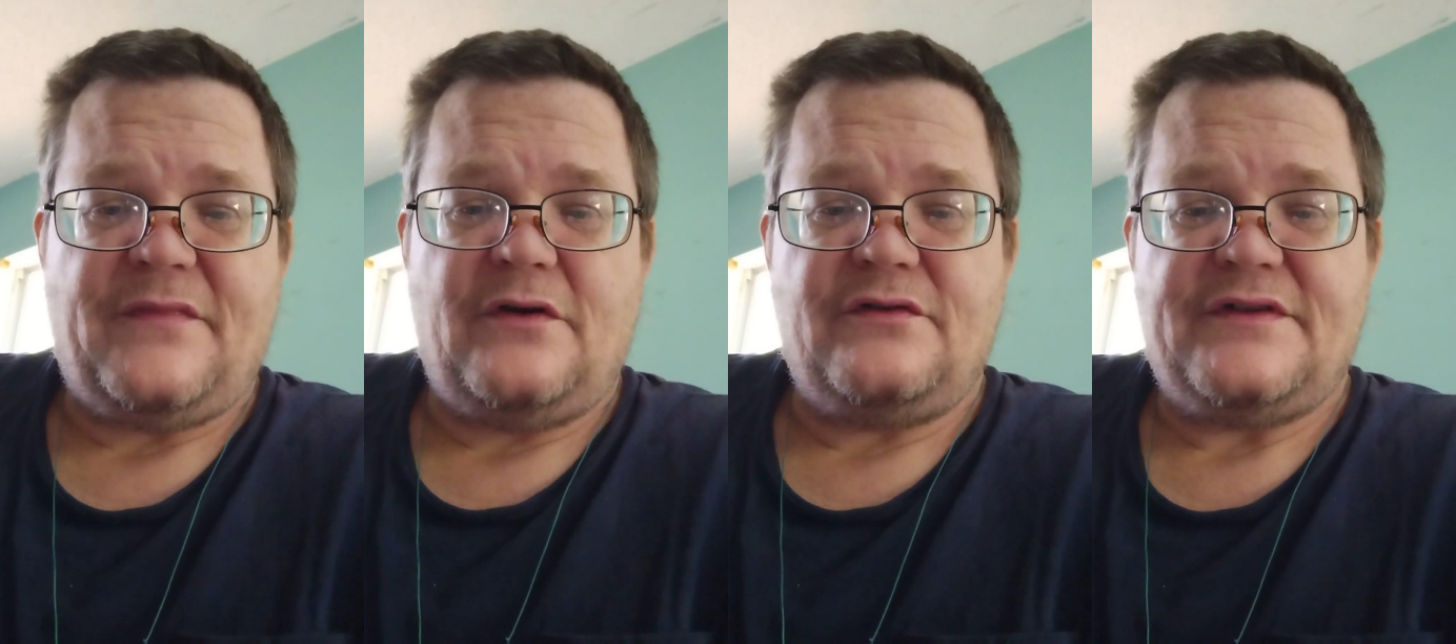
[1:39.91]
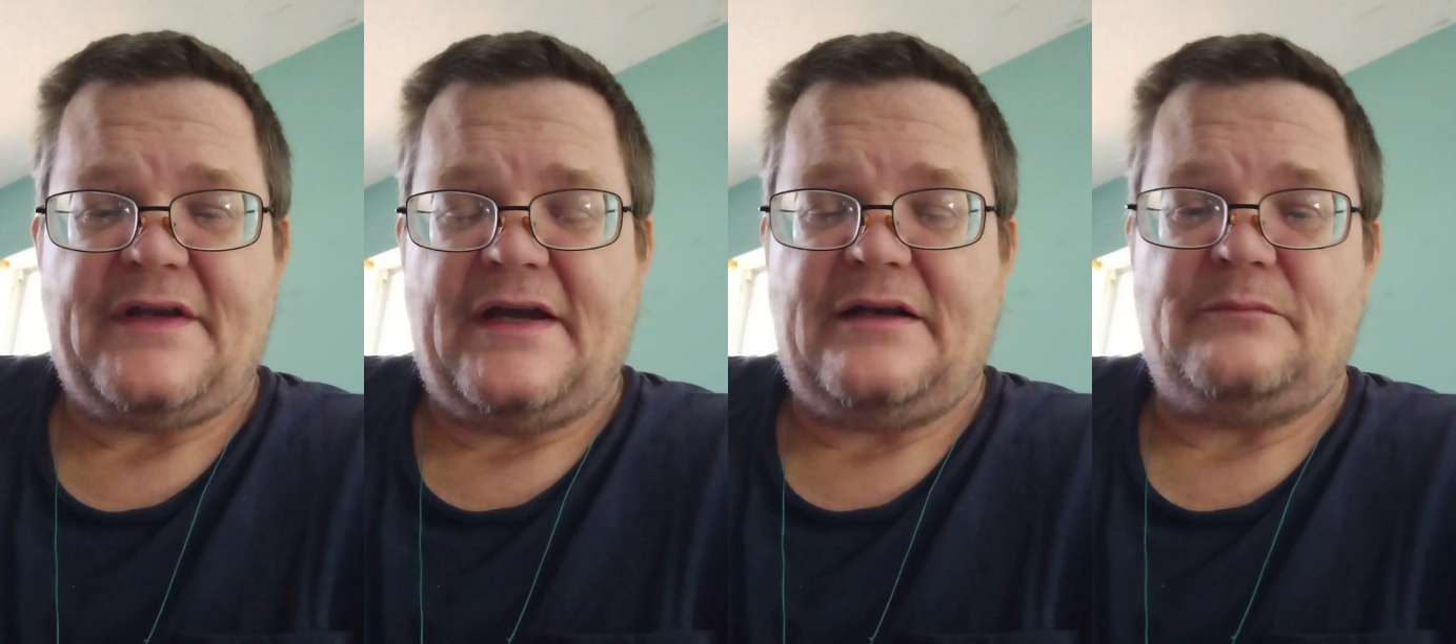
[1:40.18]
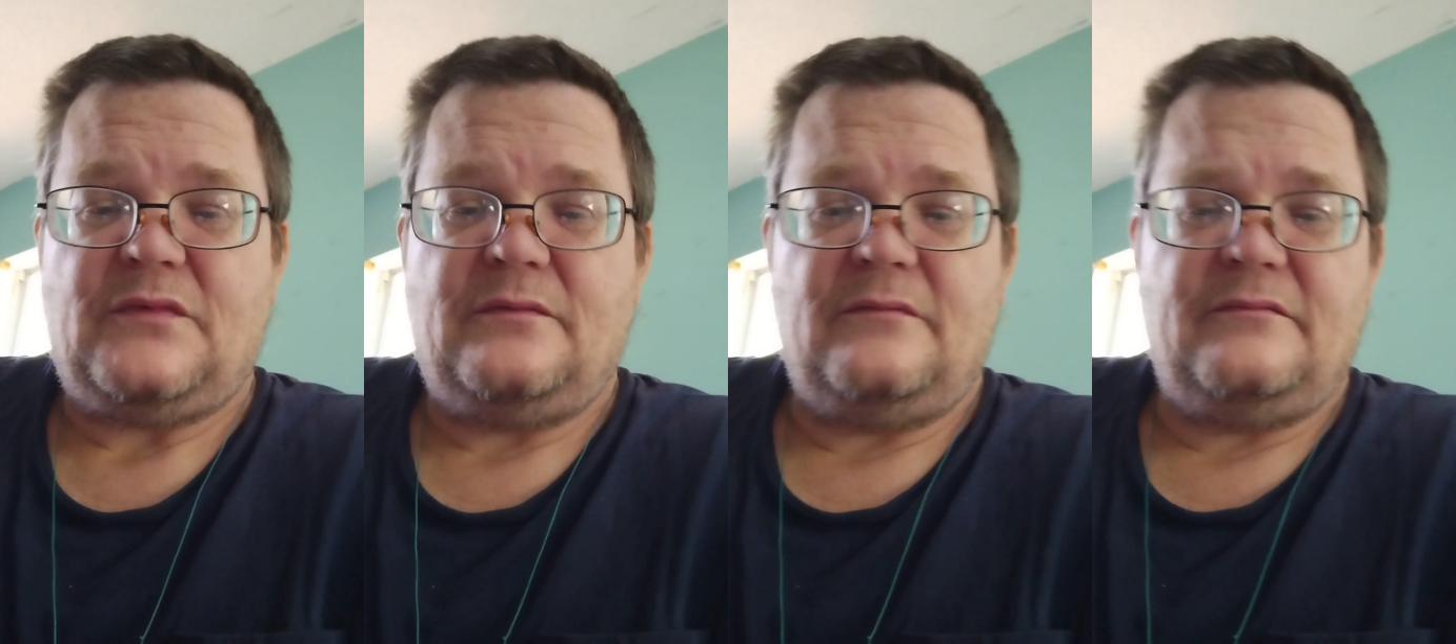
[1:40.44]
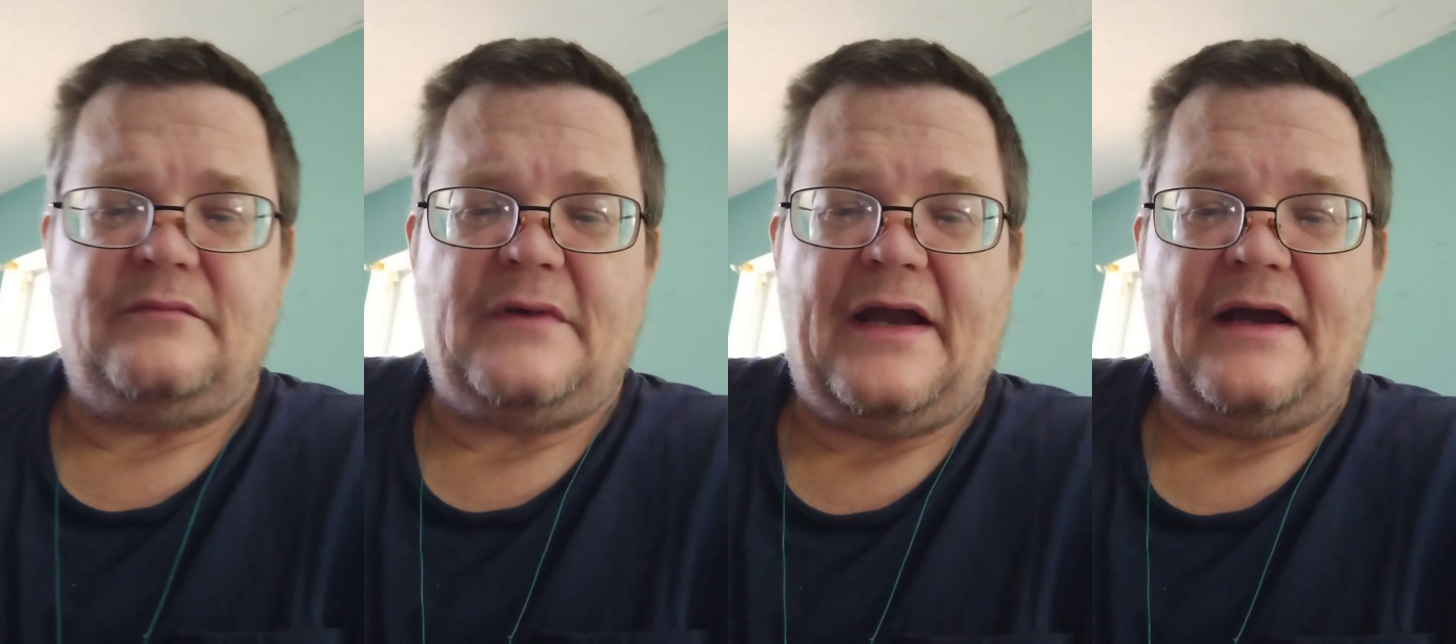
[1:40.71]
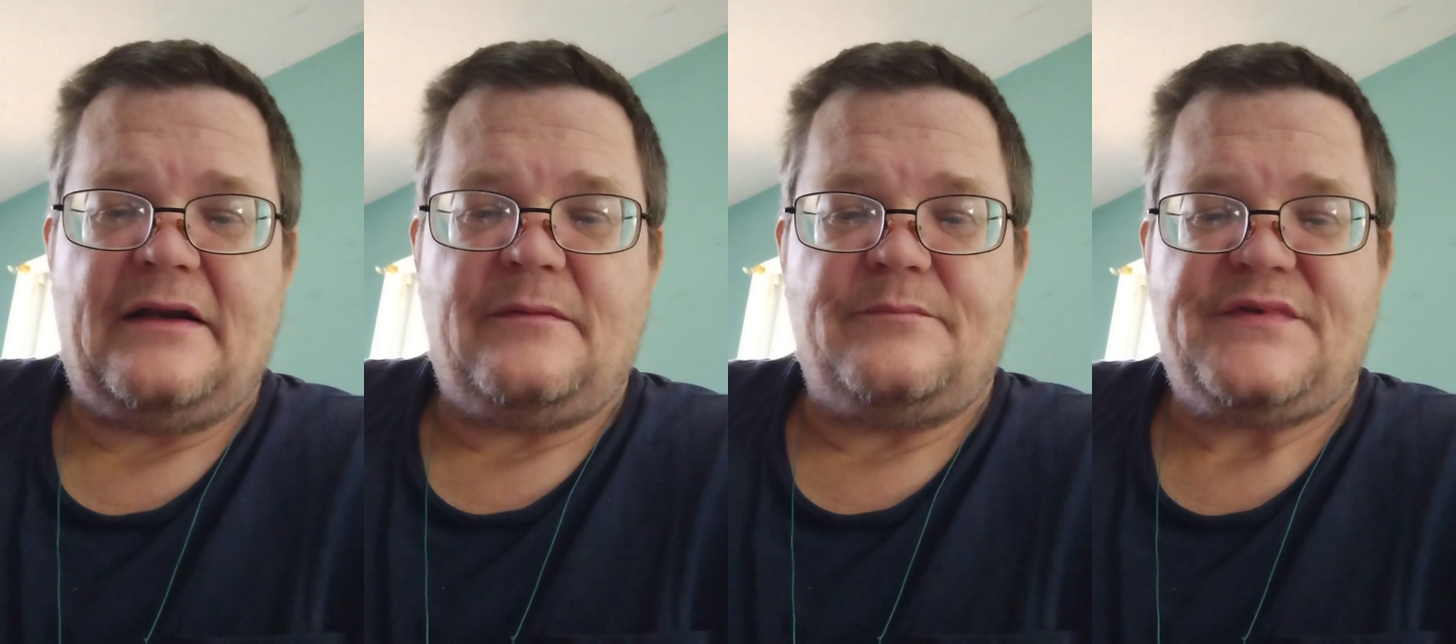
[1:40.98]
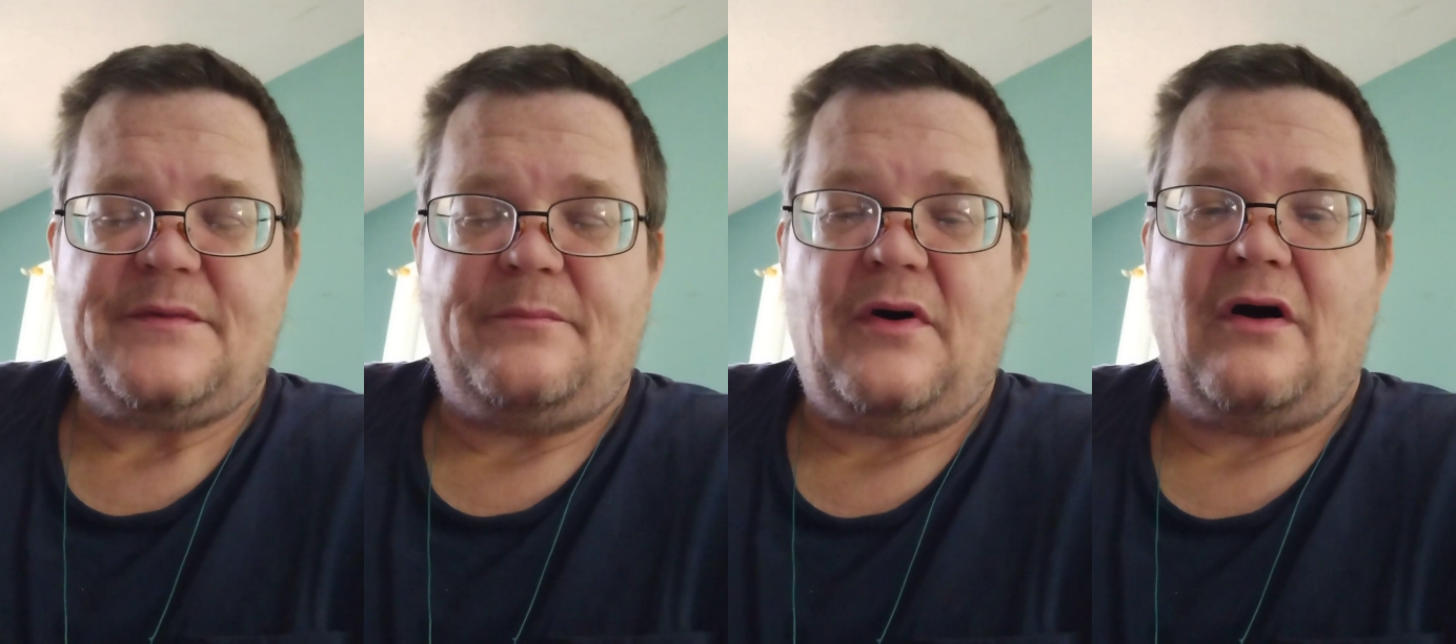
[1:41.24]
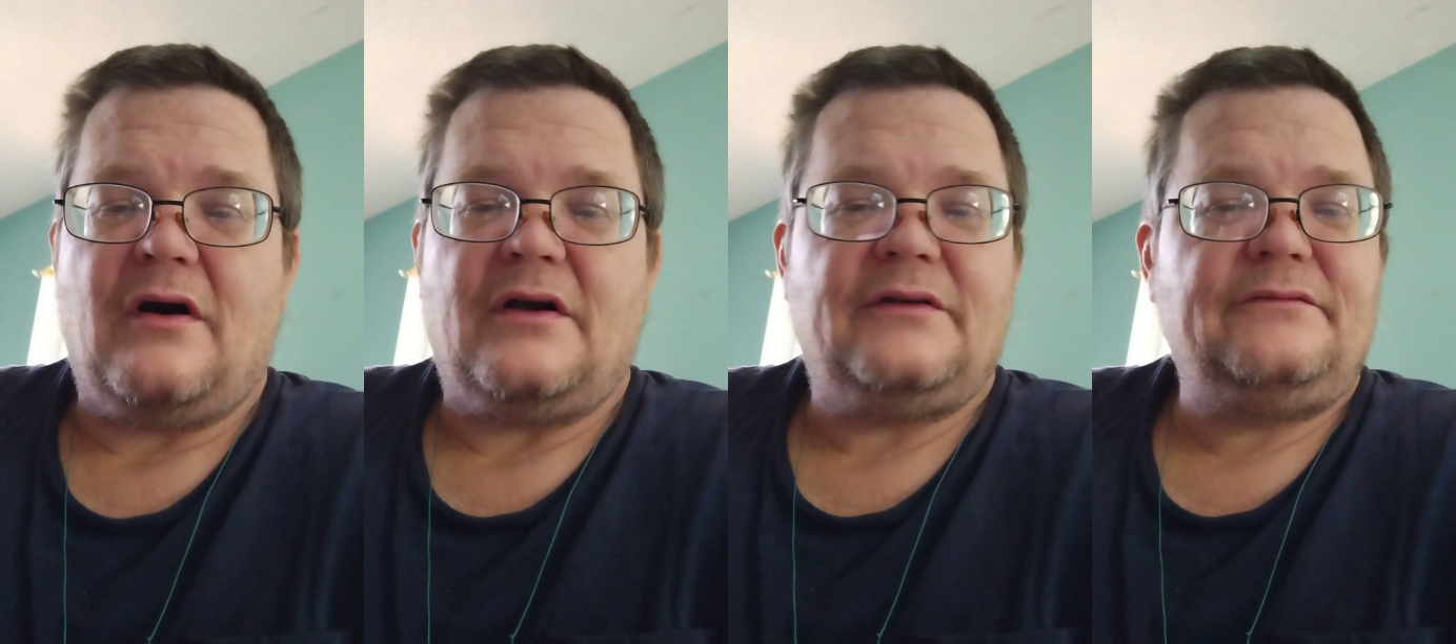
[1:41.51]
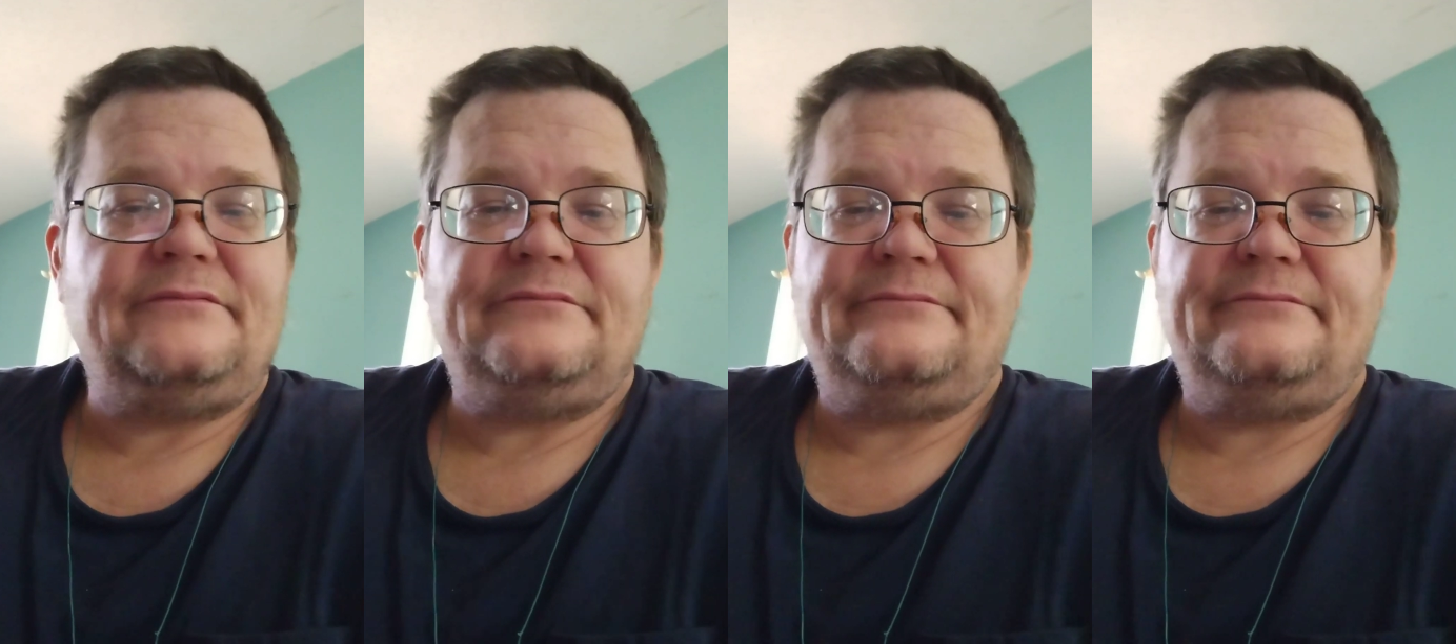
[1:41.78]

those atoms apart,